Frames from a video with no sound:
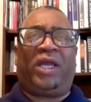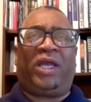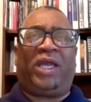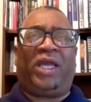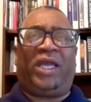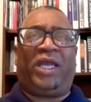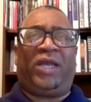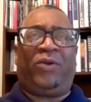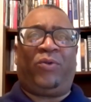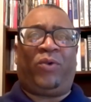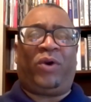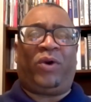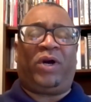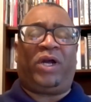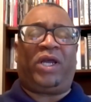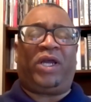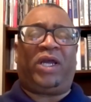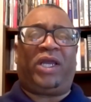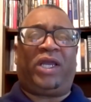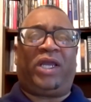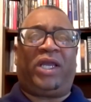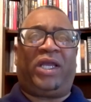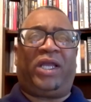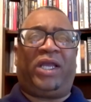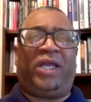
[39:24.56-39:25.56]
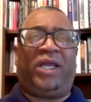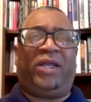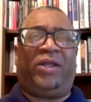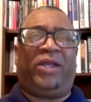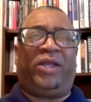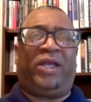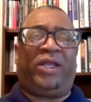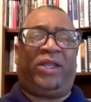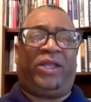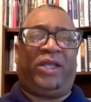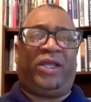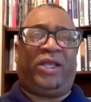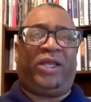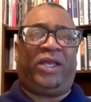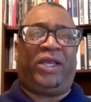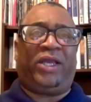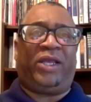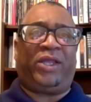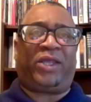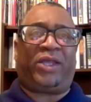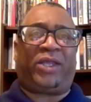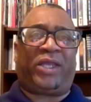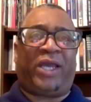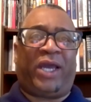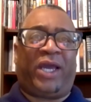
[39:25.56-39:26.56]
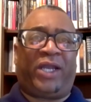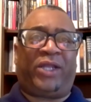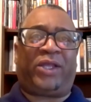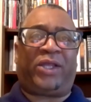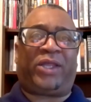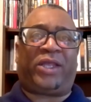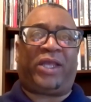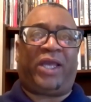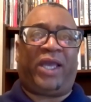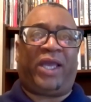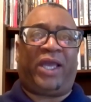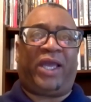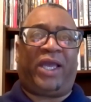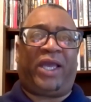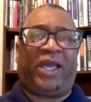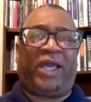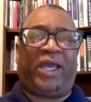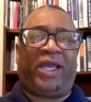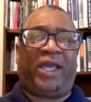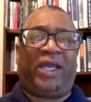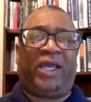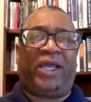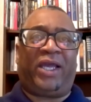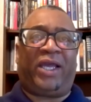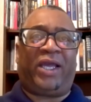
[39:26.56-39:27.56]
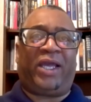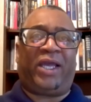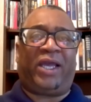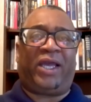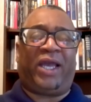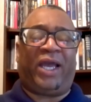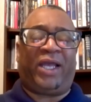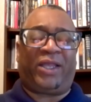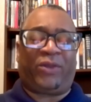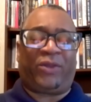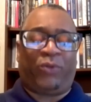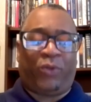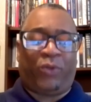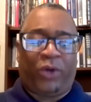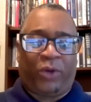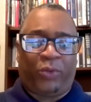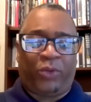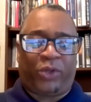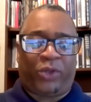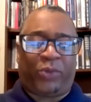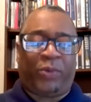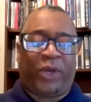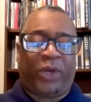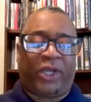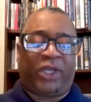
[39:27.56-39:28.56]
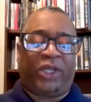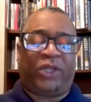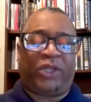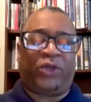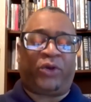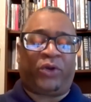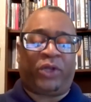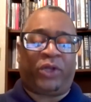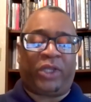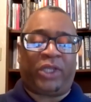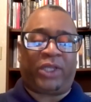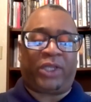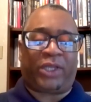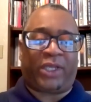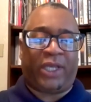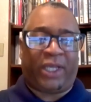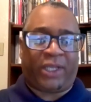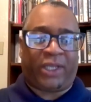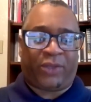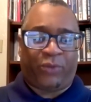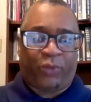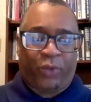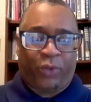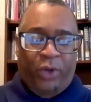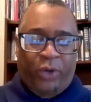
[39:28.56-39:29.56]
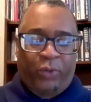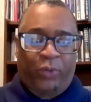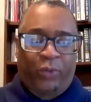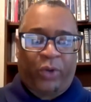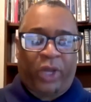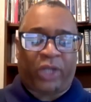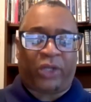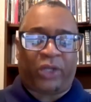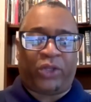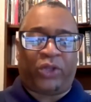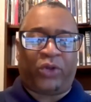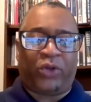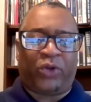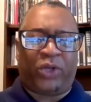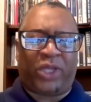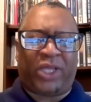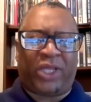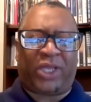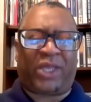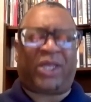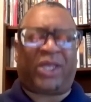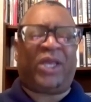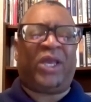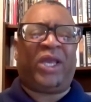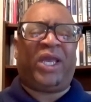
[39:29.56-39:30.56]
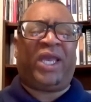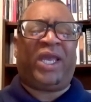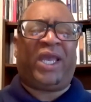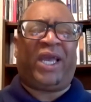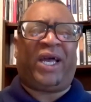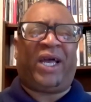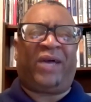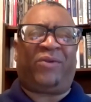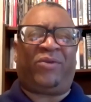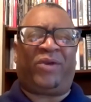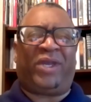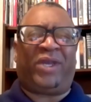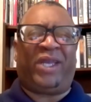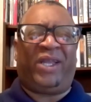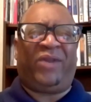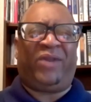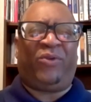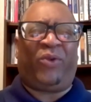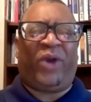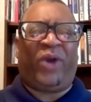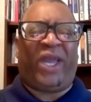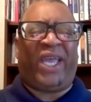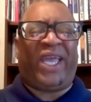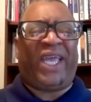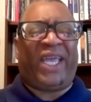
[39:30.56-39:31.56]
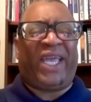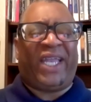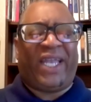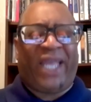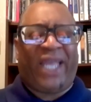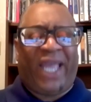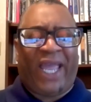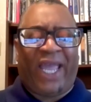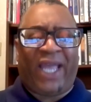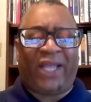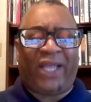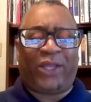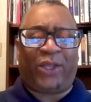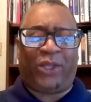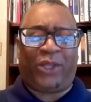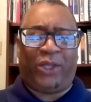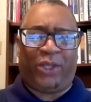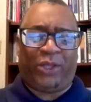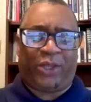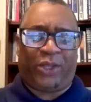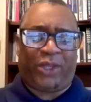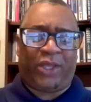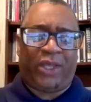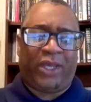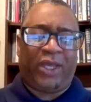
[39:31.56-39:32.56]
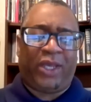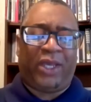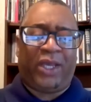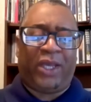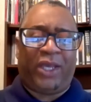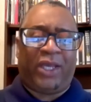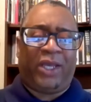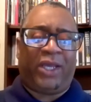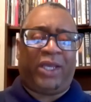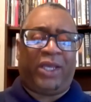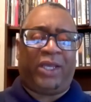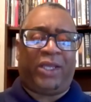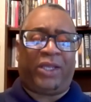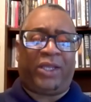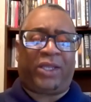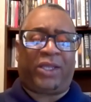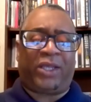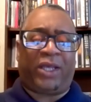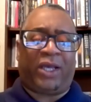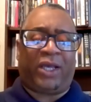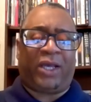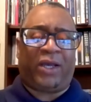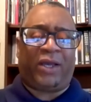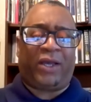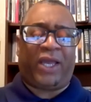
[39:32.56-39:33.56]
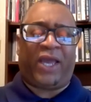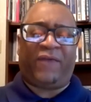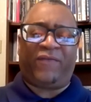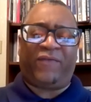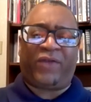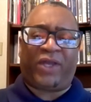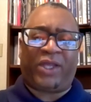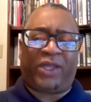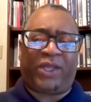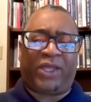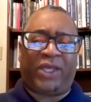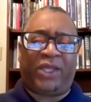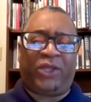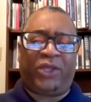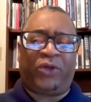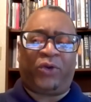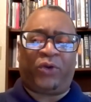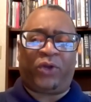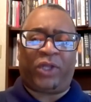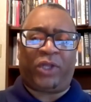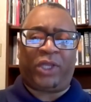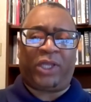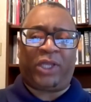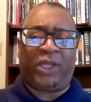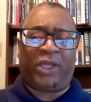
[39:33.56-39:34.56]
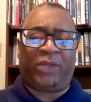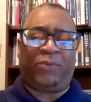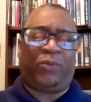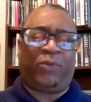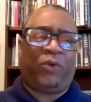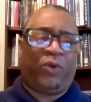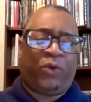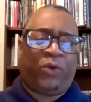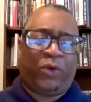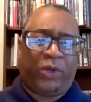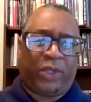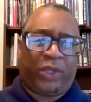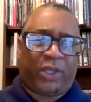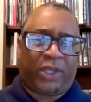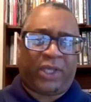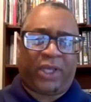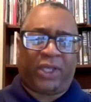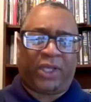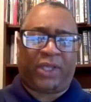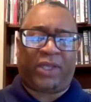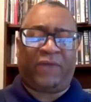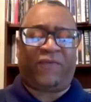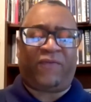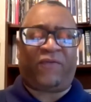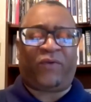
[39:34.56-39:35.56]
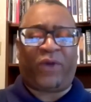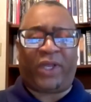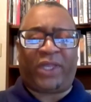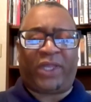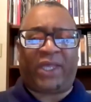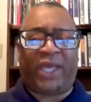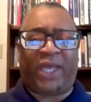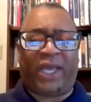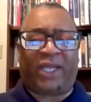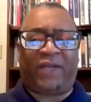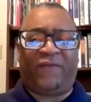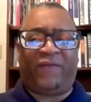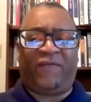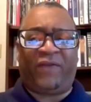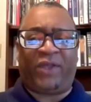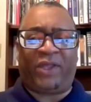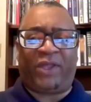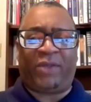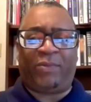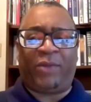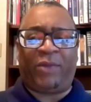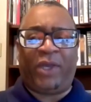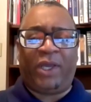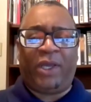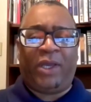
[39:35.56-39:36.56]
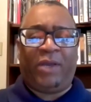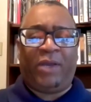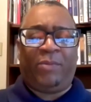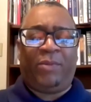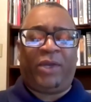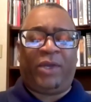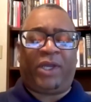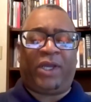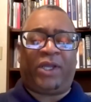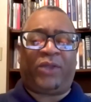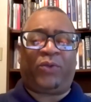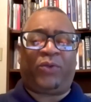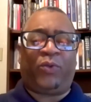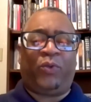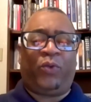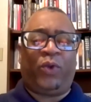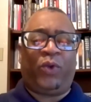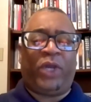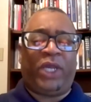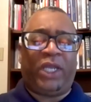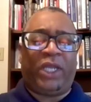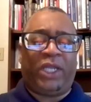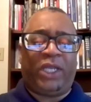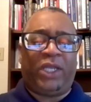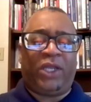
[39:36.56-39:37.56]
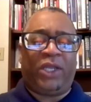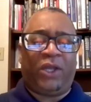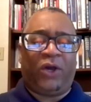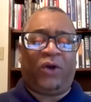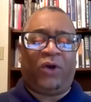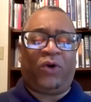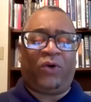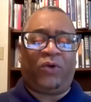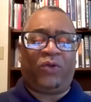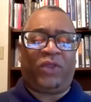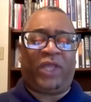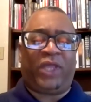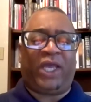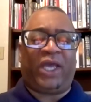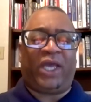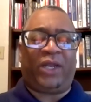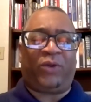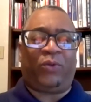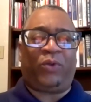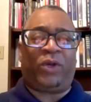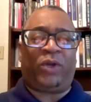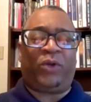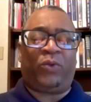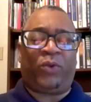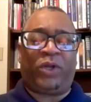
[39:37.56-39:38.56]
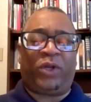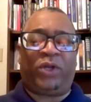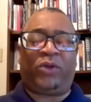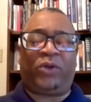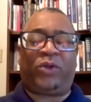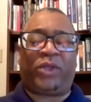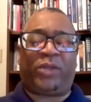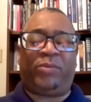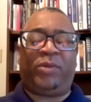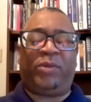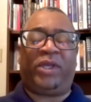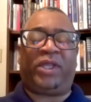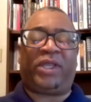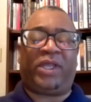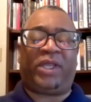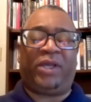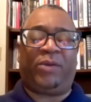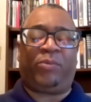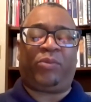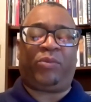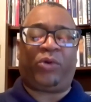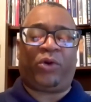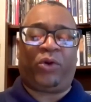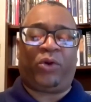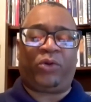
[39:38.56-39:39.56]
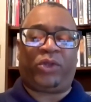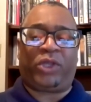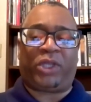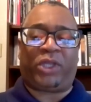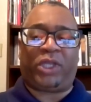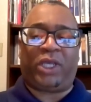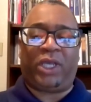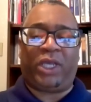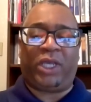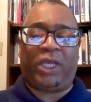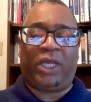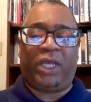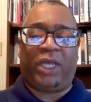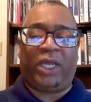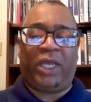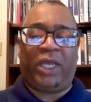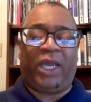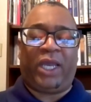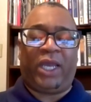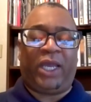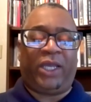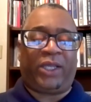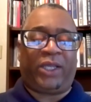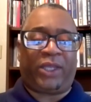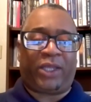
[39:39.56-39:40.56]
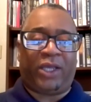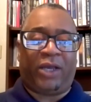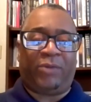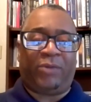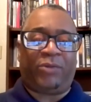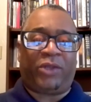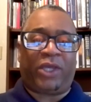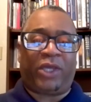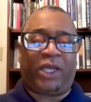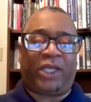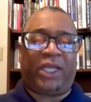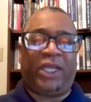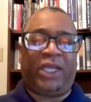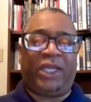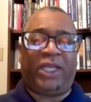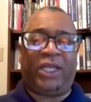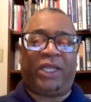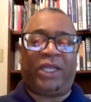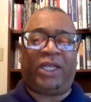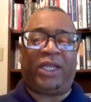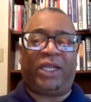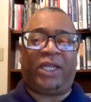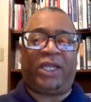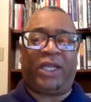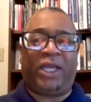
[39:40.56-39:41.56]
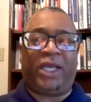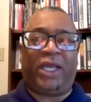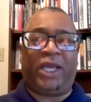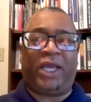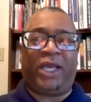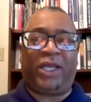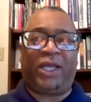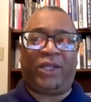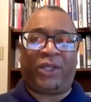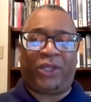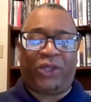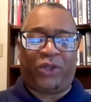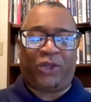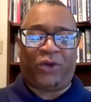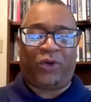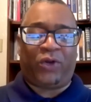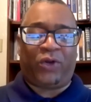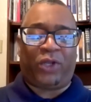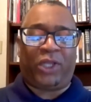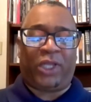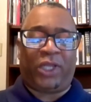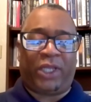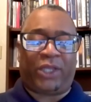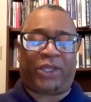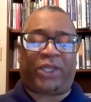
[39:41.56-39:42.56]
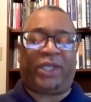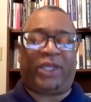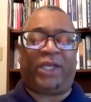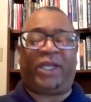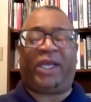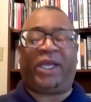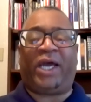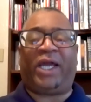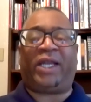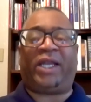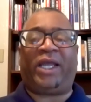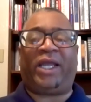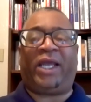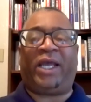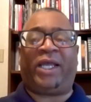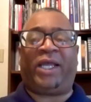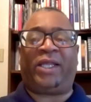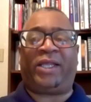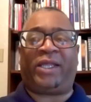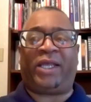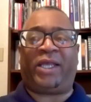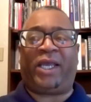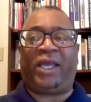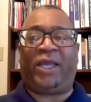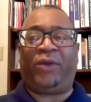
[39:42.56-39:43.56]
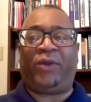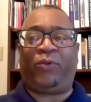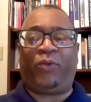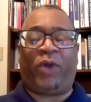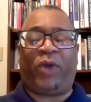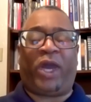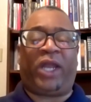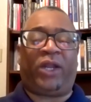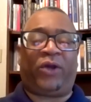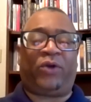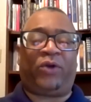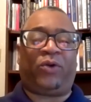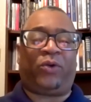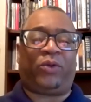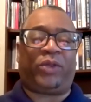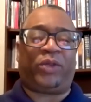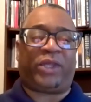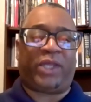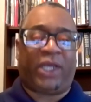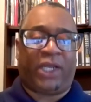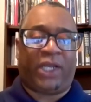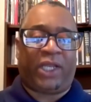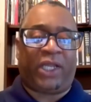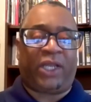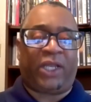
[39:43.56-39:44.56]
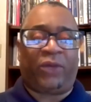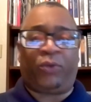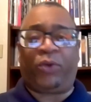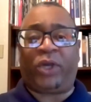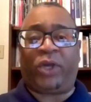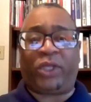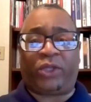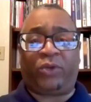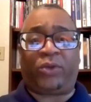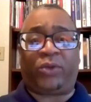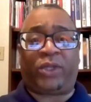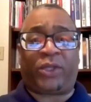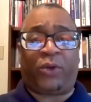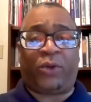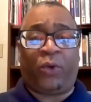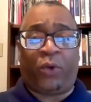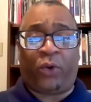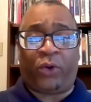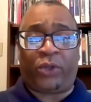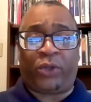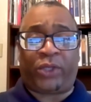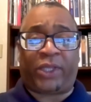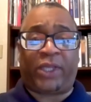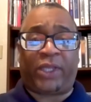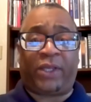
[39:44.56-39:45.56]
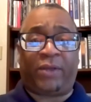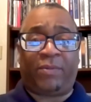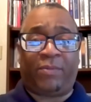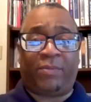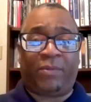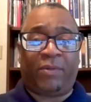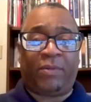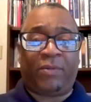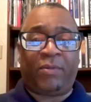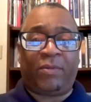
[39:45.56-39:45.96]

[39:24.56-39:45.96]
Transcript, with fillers: he it, it, his status as a well-respected journalist, as a well-grounded journalist, uh, in a way enhances his uh, advocacy journalism or his uh, civil rights activism, because we know that when Wendell Smith approached a subject, he did it as a journalist and not as a radical settling racial scores.